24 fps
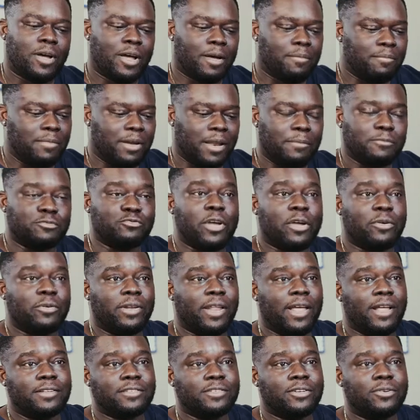Hi, my name is Craig
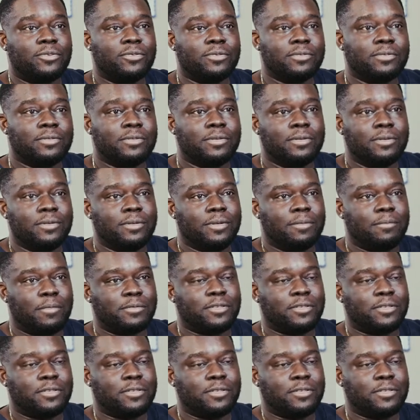Gudanzo,